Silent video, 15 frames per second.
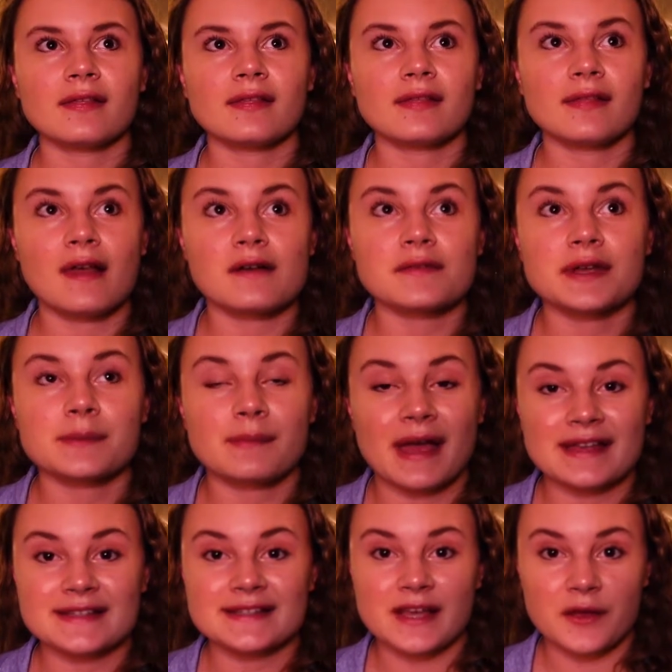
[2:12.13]
loving
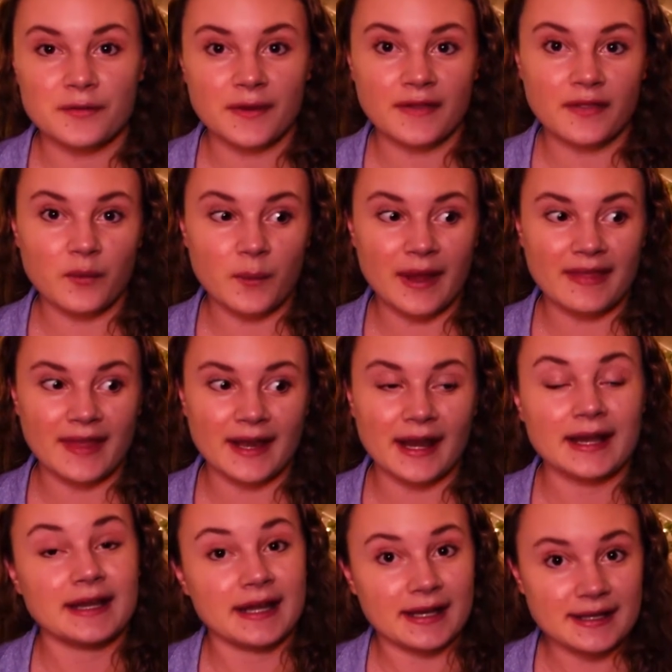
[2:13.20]
myself in the way that
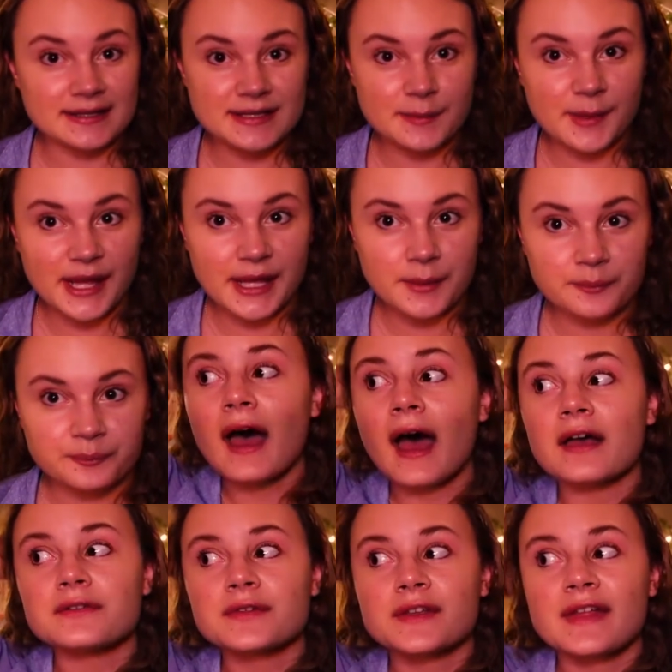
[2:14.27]
I needed to be.
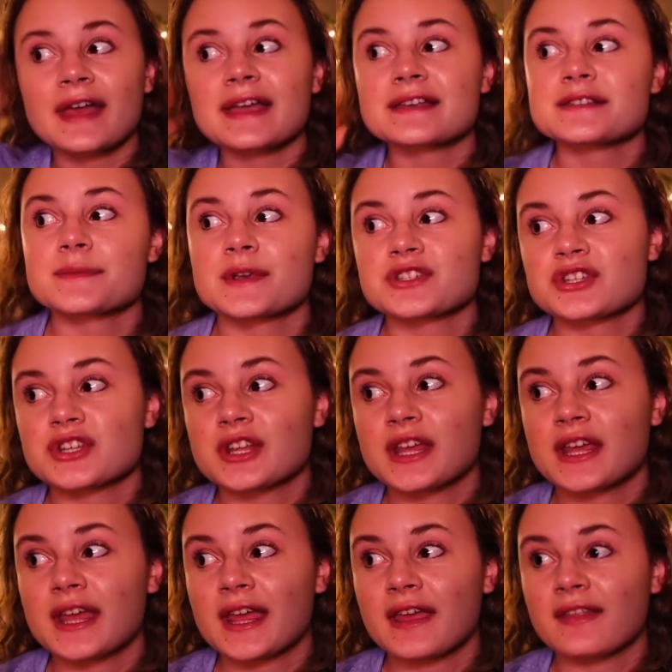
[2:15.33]
I feel like
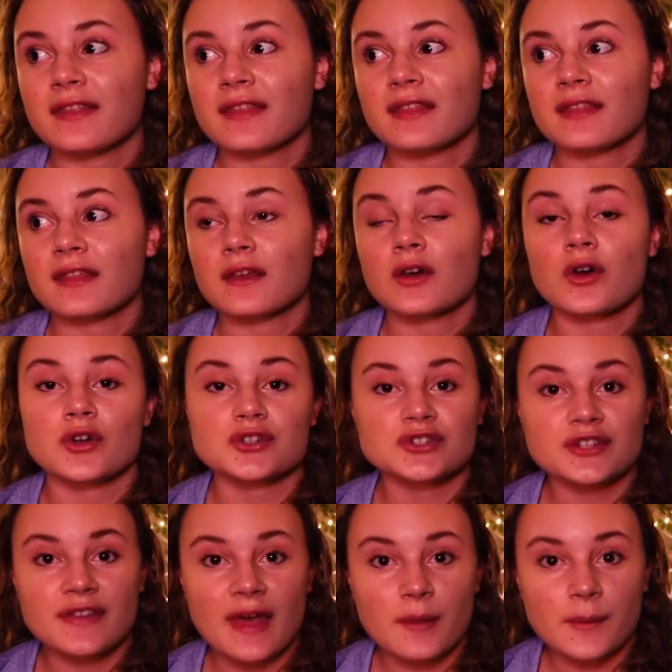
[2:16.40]
especially in the
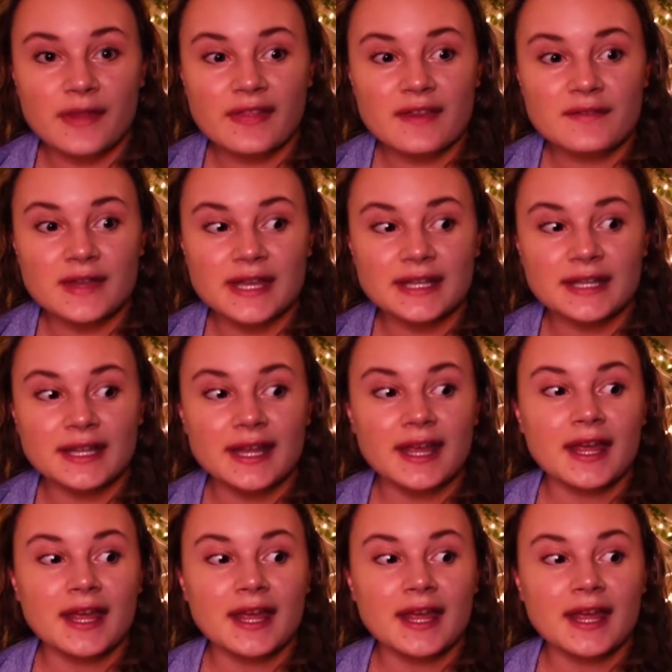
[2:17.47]
culture that we live in,